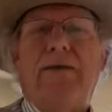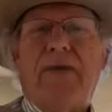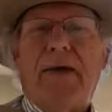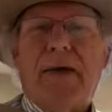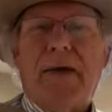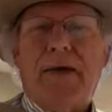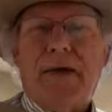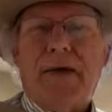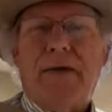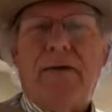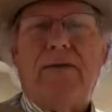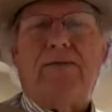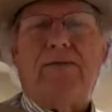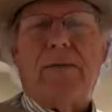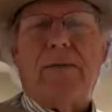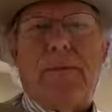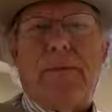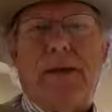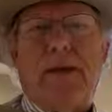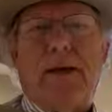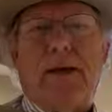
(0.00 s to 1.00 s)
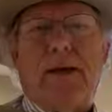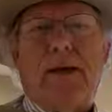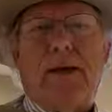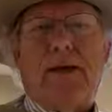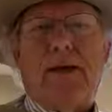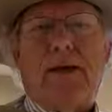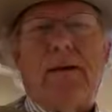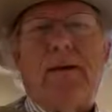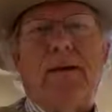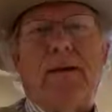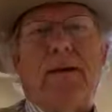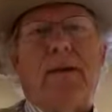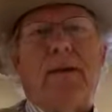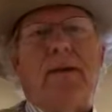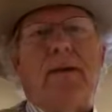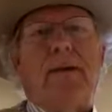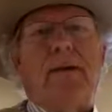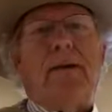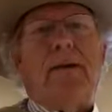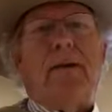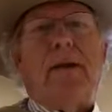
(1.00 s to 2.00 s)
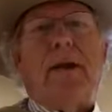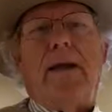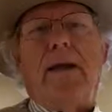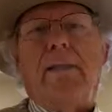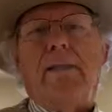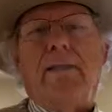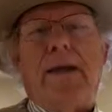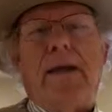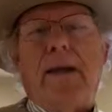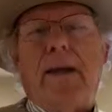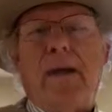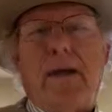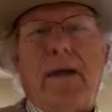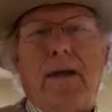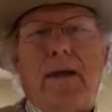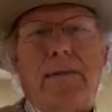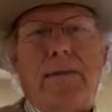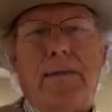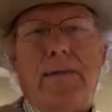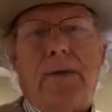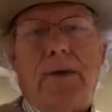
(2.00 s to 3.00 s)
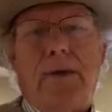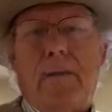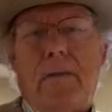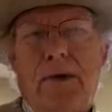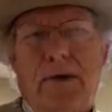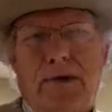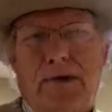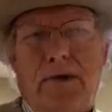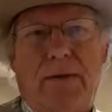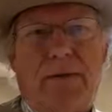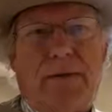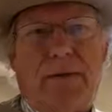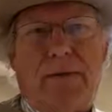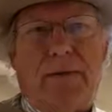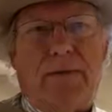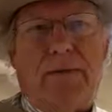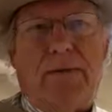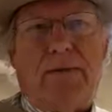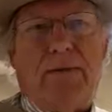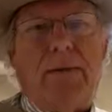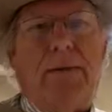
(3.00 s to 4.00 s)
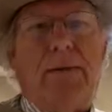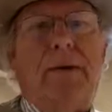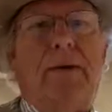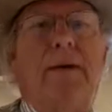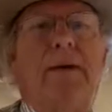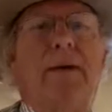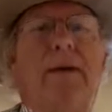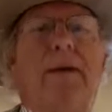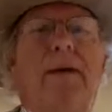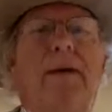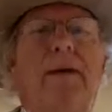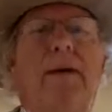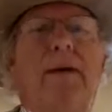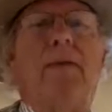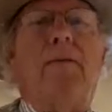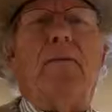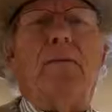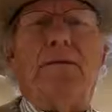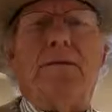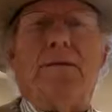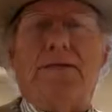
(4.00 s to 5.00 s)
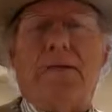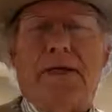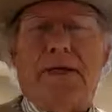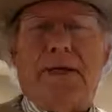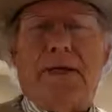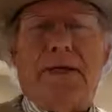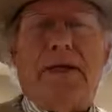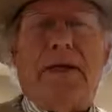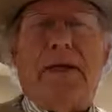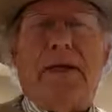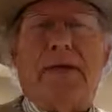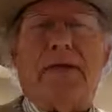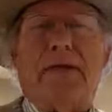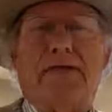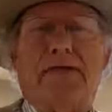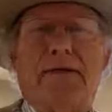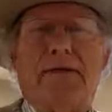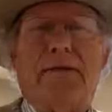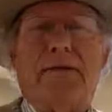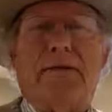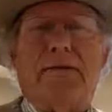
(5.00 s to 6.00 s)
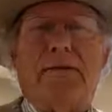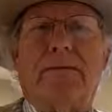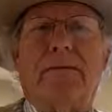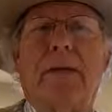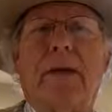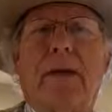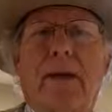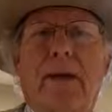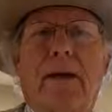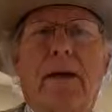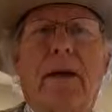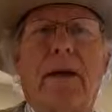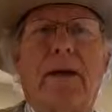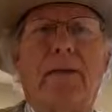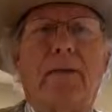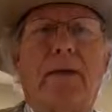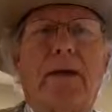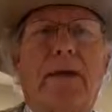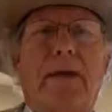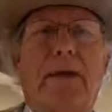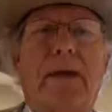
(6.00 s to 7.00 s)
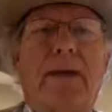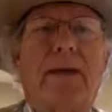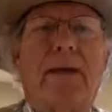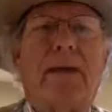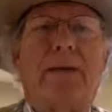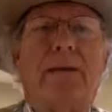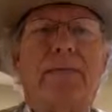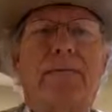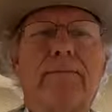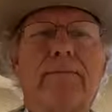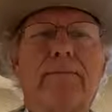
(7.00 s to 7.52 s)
Thank you for being, and may God be with you. We'll see you again soon, God willing.